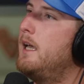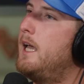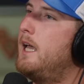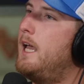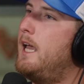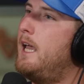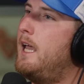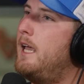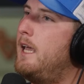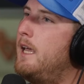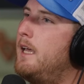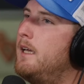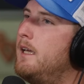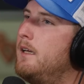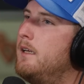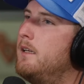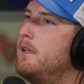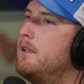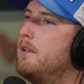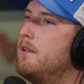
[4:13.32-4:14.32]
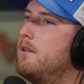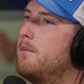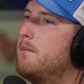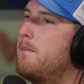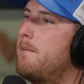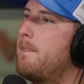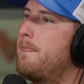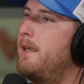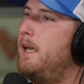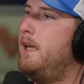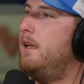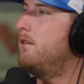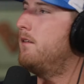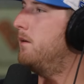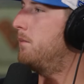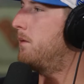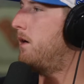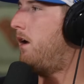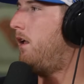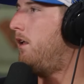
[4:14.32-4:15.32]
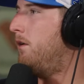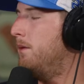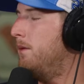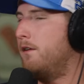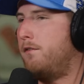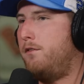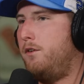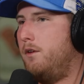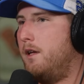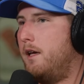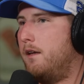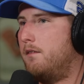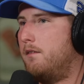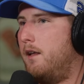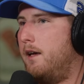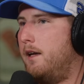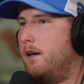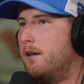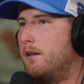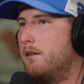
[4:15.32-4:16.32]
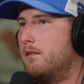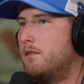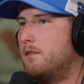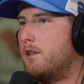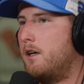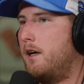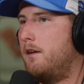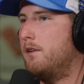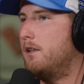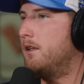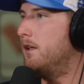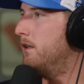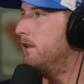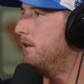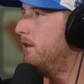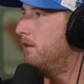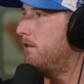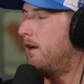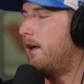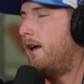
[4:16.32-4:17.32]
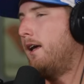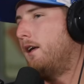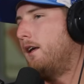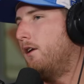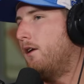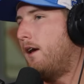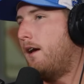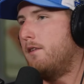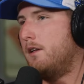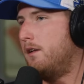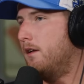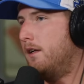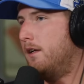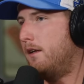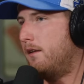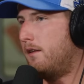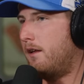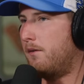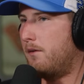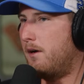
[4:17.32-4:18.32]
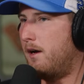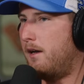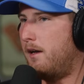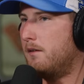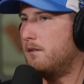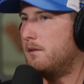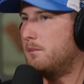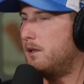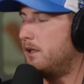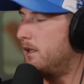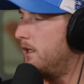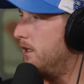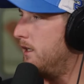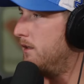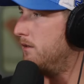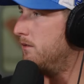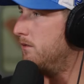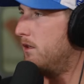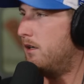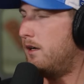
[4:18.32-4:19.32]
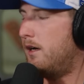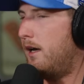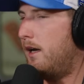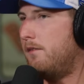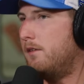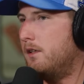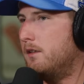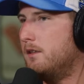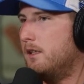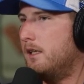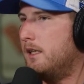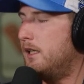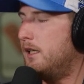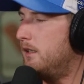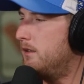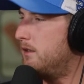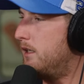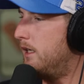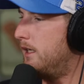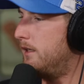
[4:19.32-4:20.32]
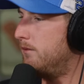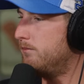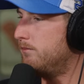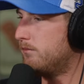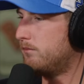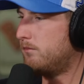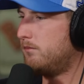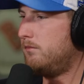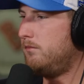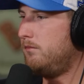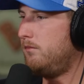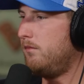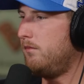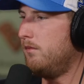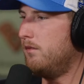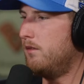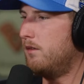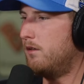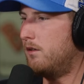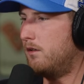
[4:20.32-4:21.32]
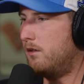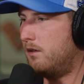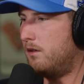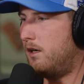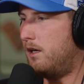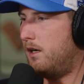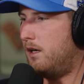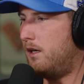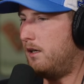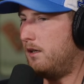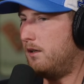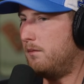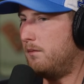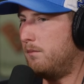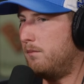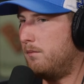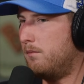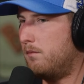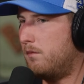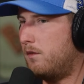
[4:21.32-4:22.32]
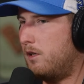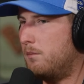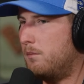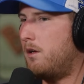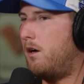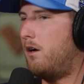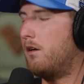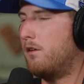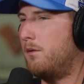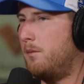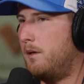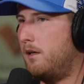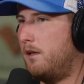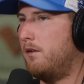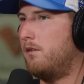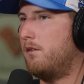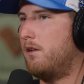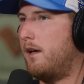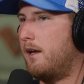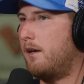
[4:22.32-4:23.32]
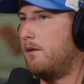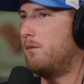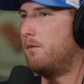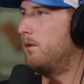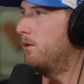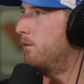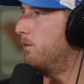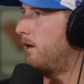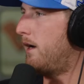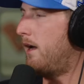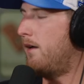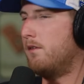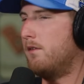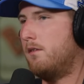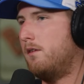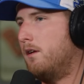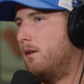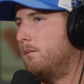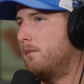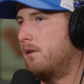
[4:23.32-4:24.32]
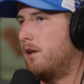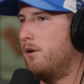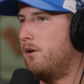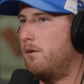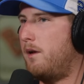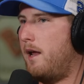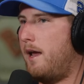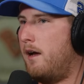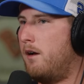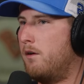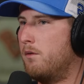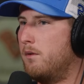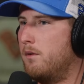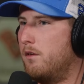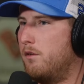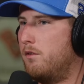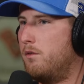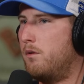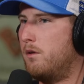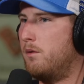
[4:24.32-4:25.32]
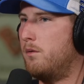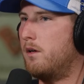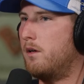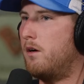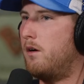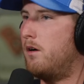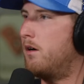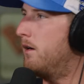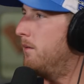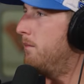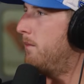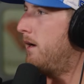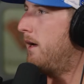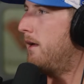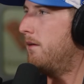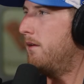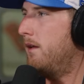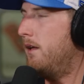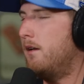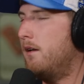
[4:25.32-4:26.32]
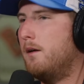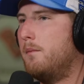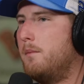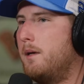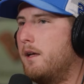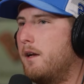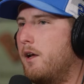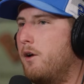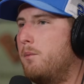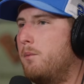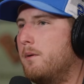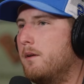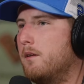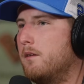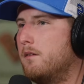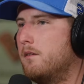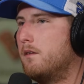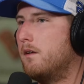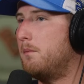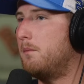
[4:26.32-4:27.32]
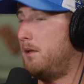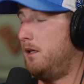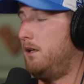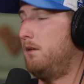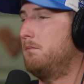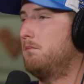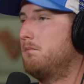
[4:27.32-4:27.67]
And he ends up calling me a few days later. Craven does. He's like, hey, you haven't done anything, right? I'm like, yeah, no, I haven't. And he's like, come talk to me. He's like, we're having something go down with the 21 car. It might end up being open. I'm like,